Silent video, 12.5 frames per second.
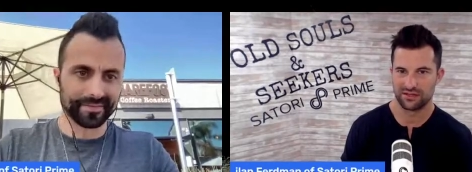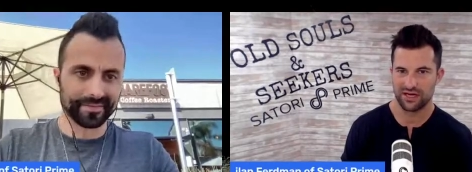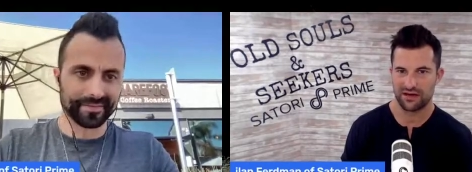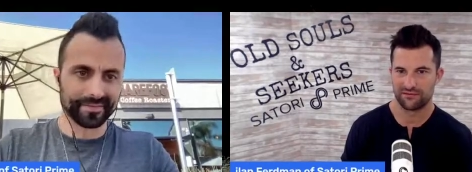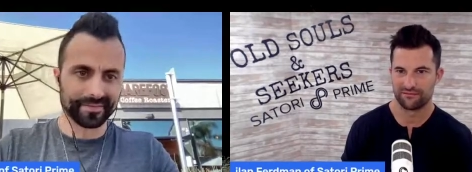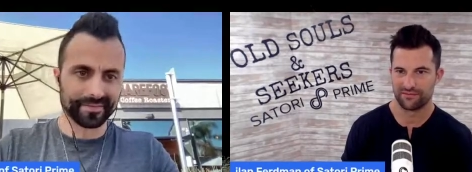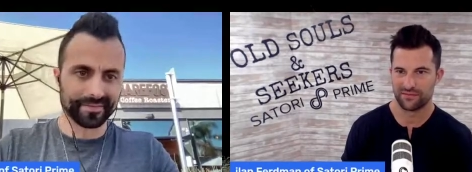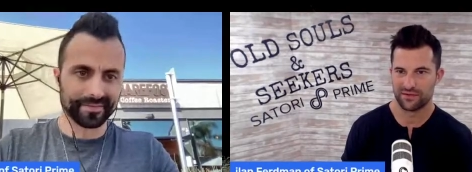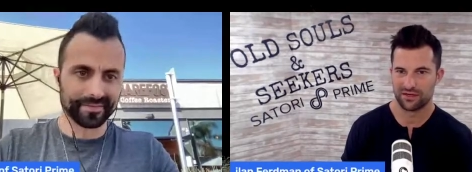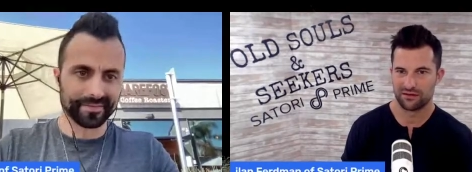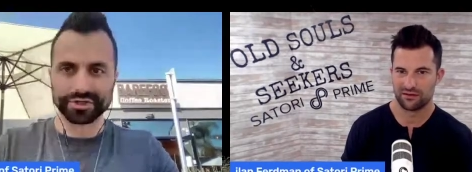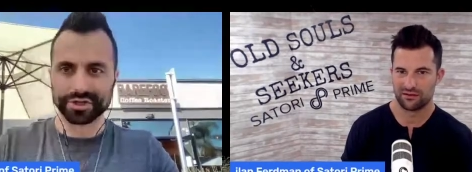Speaker 1: Yeah, yeah I should have
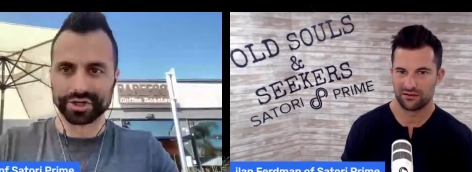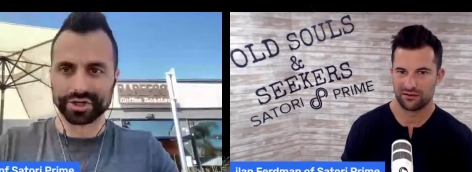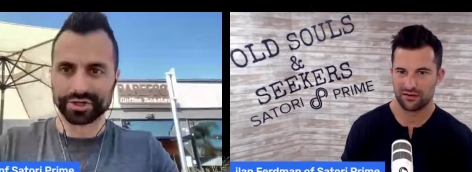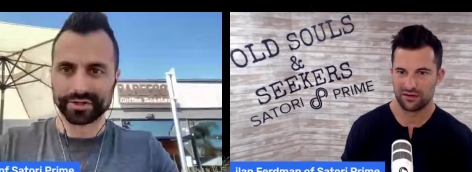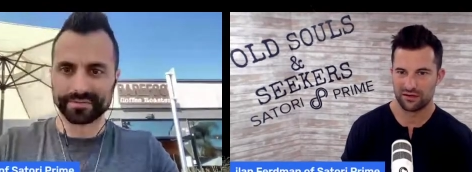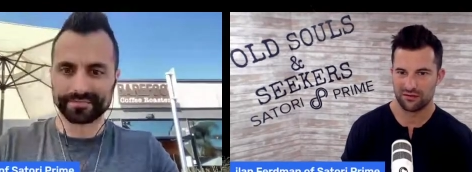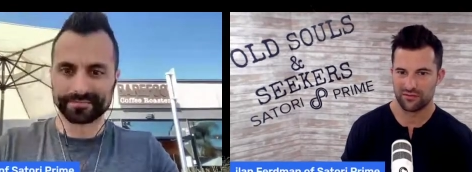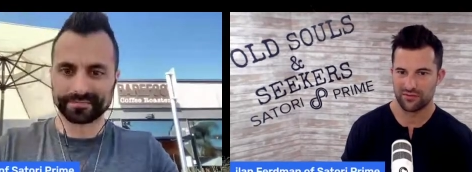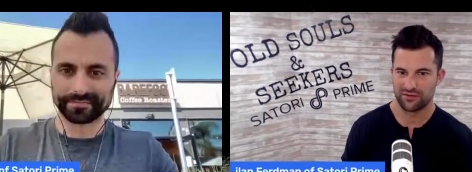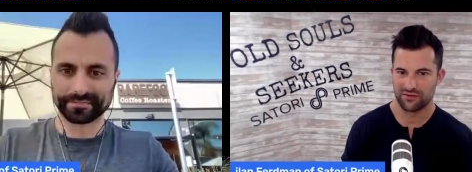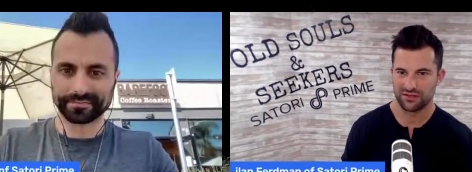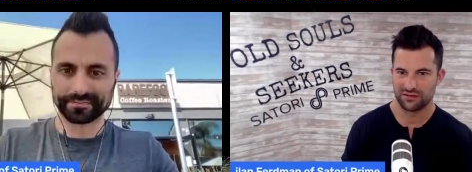changed it. Uh,
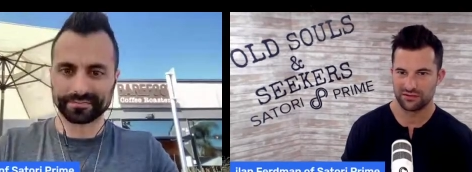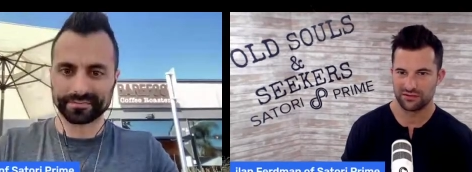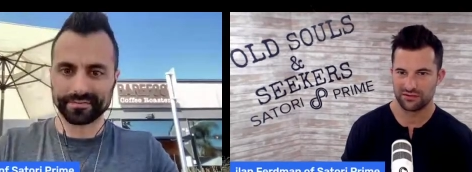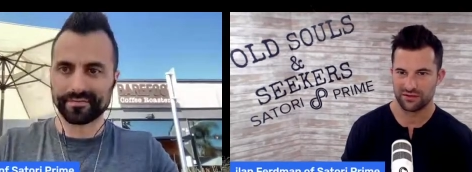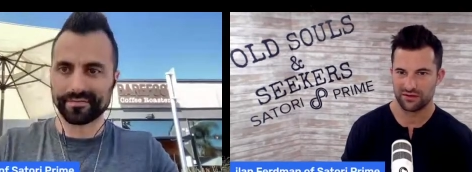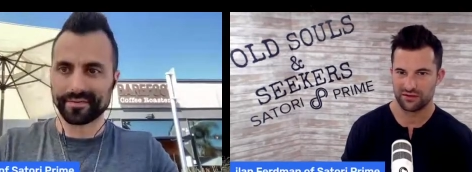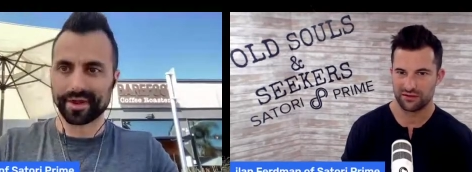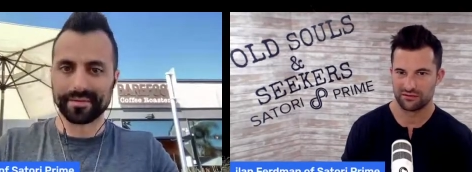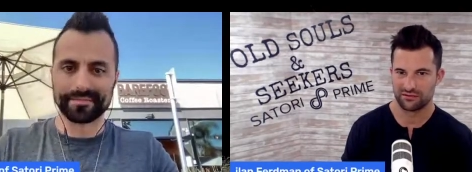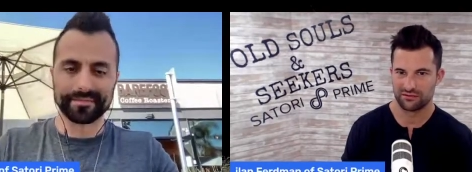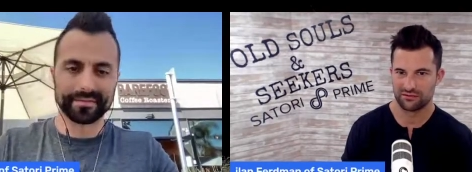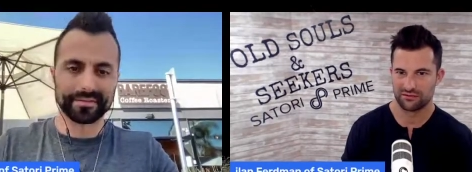maybe it didn't do the thing.
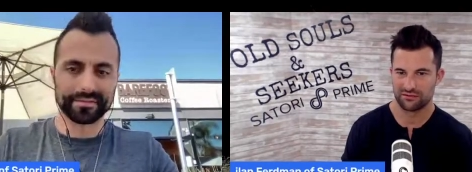Okay.